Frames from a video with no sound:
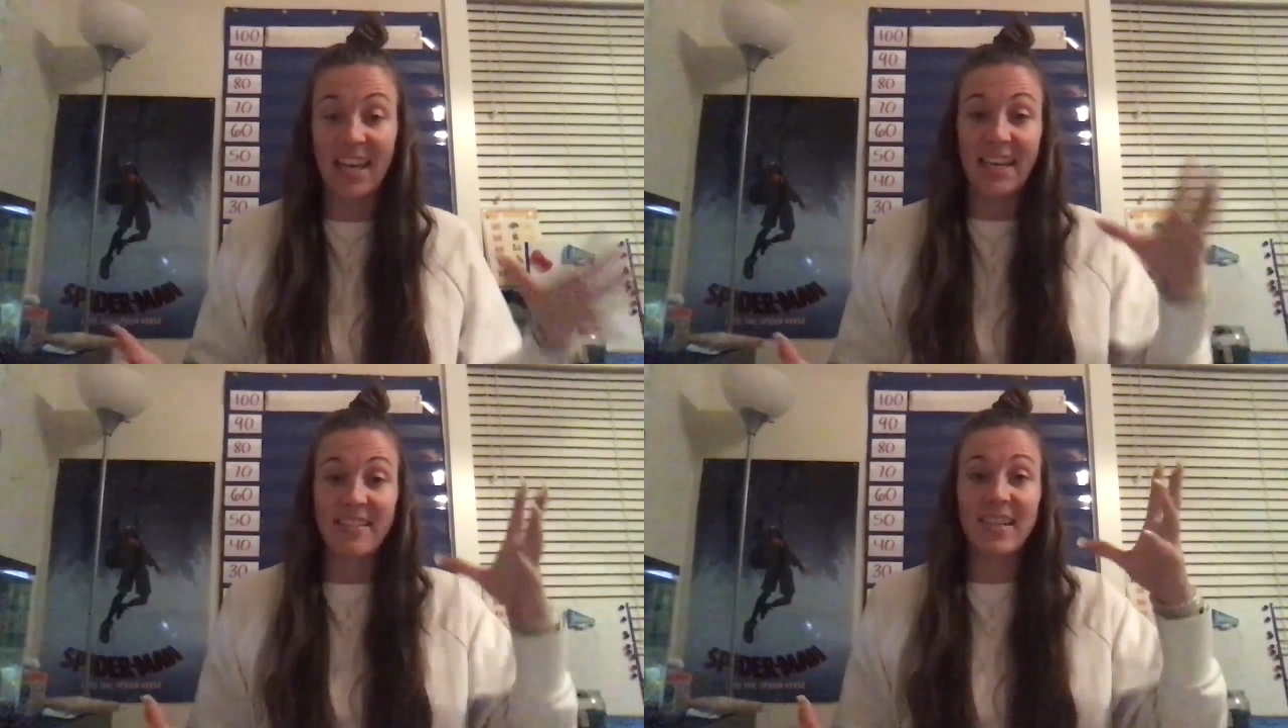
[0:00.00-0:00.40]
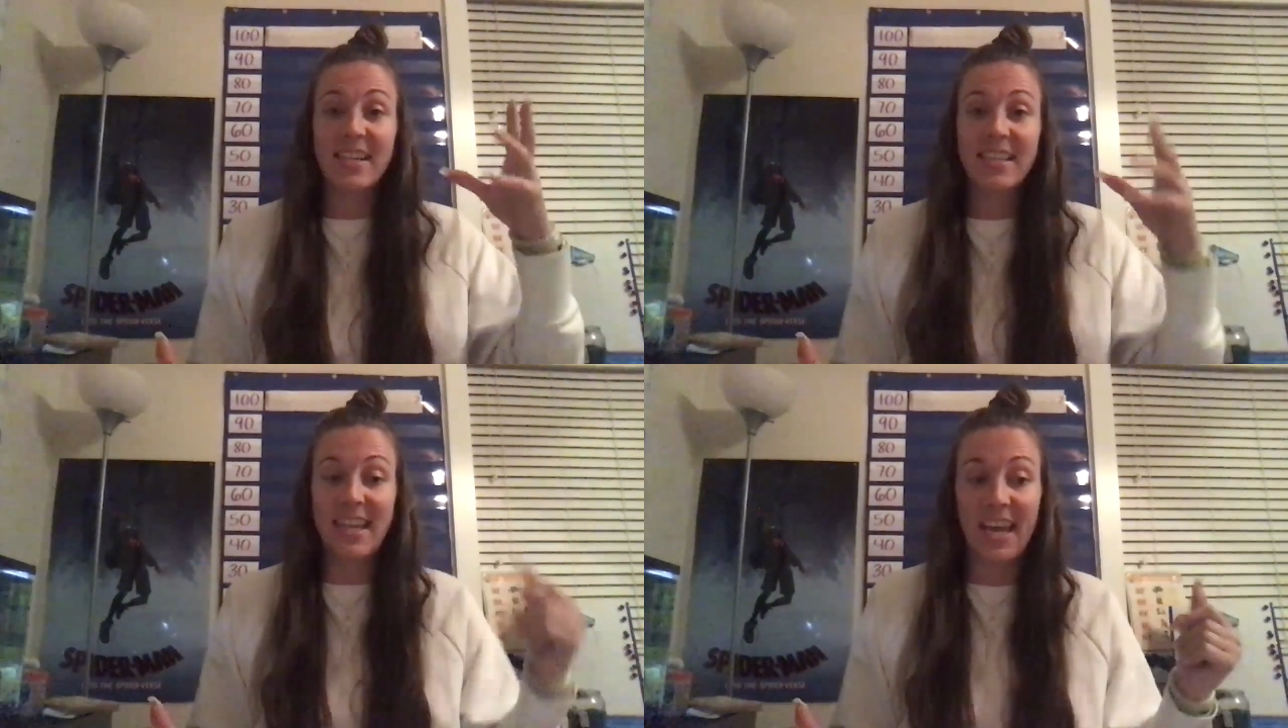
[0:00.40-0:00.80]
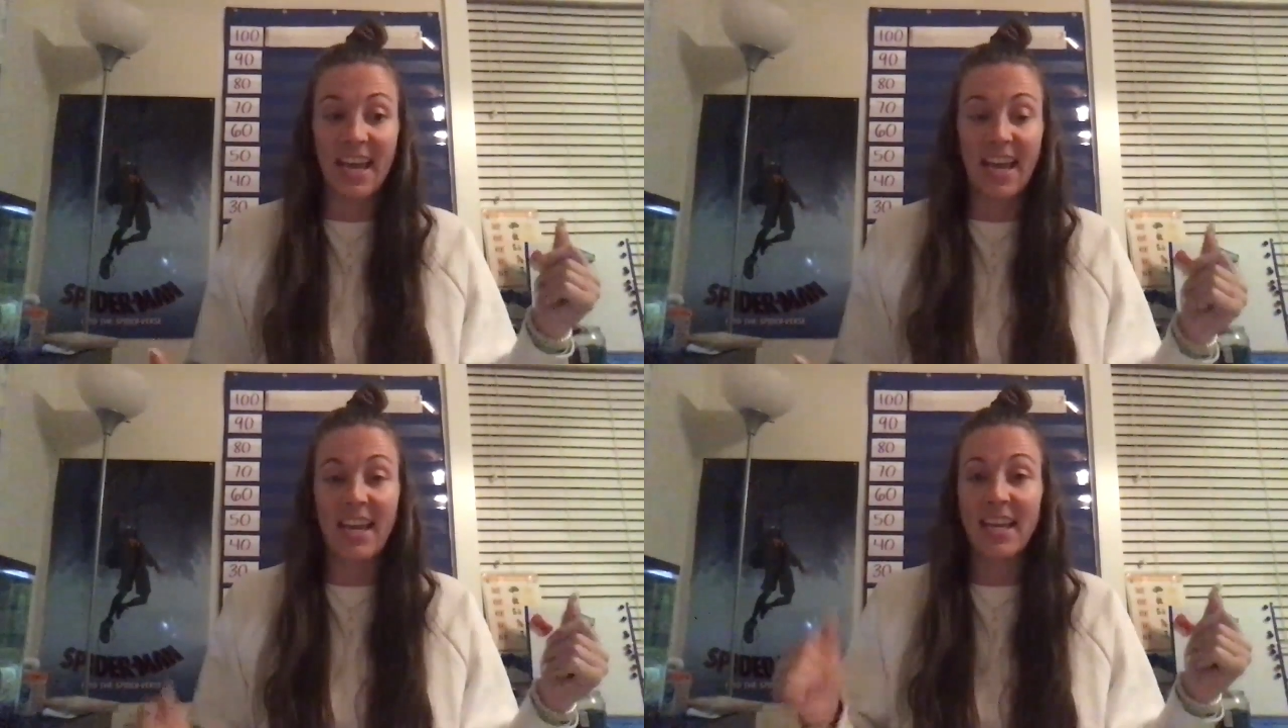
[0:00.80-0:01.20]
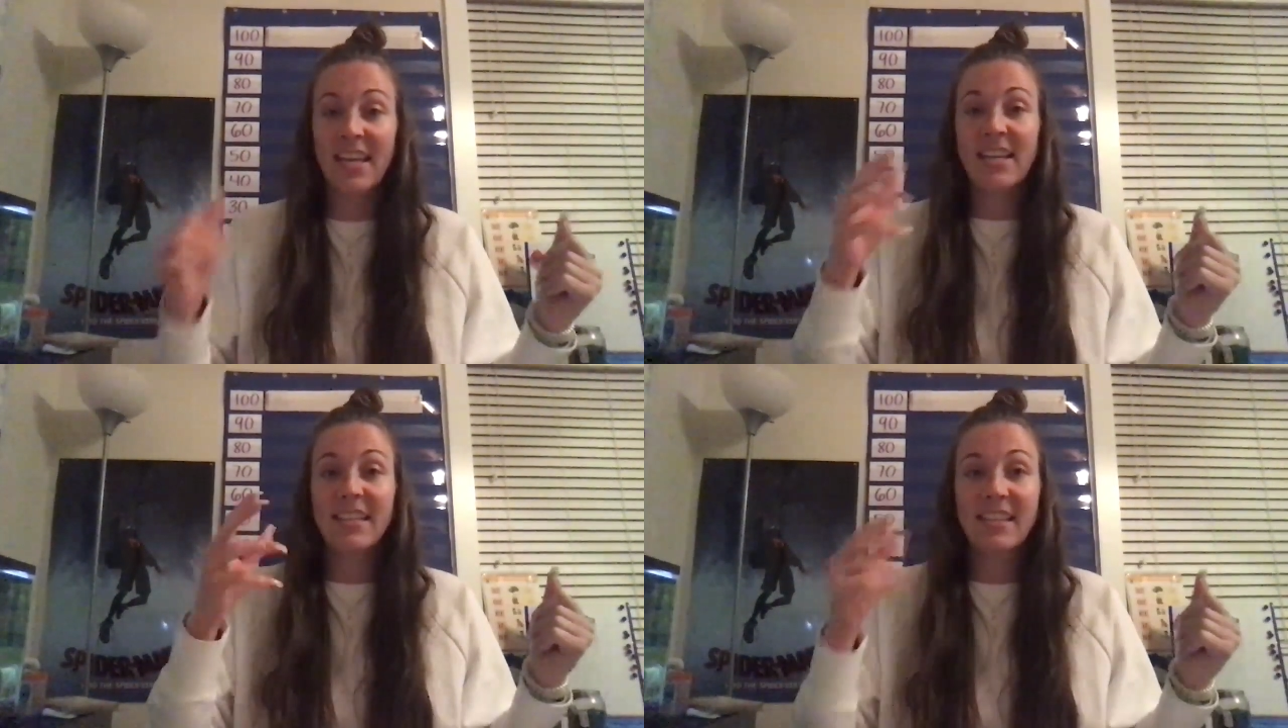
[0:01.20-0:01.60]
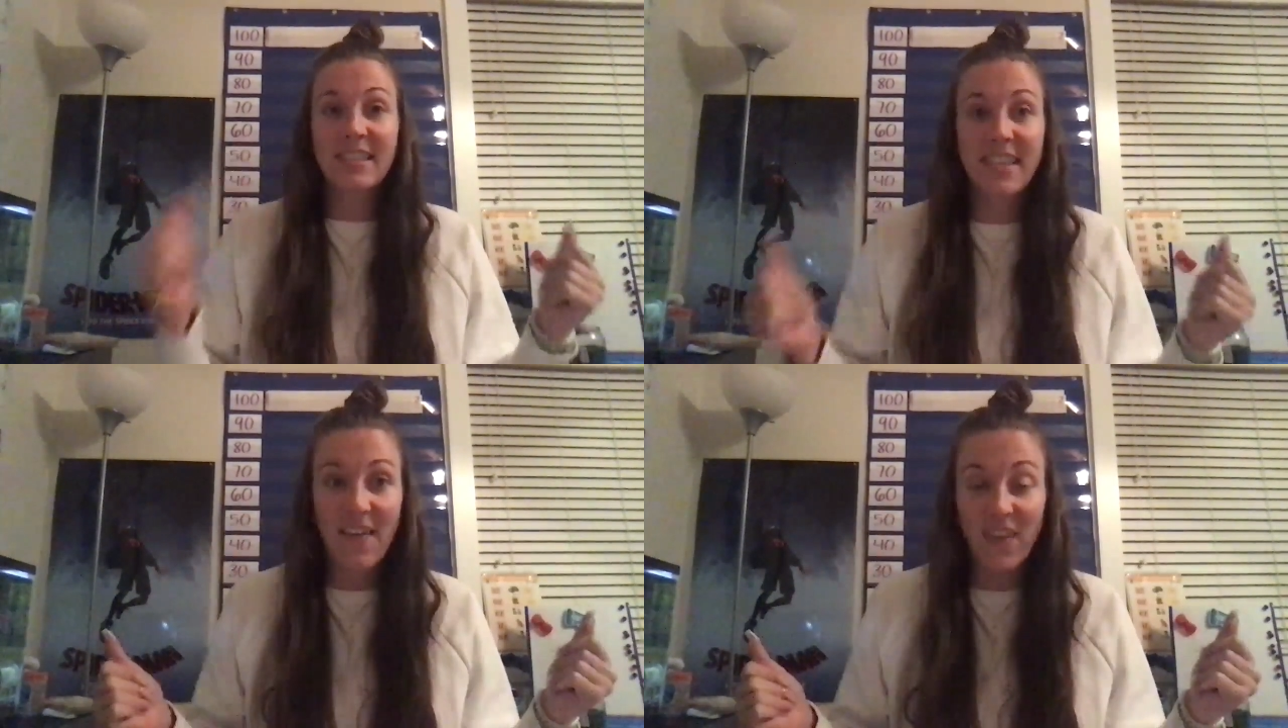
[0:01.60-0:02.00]
is 10,
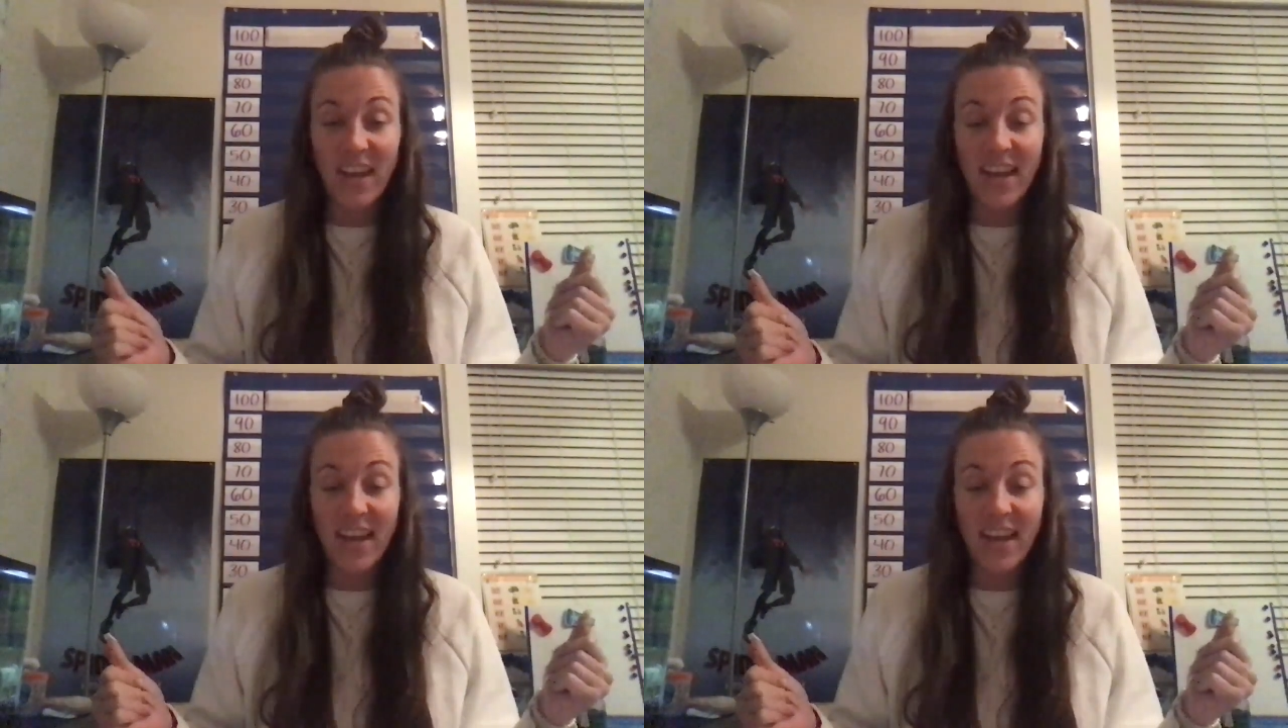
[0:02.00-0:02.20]
7.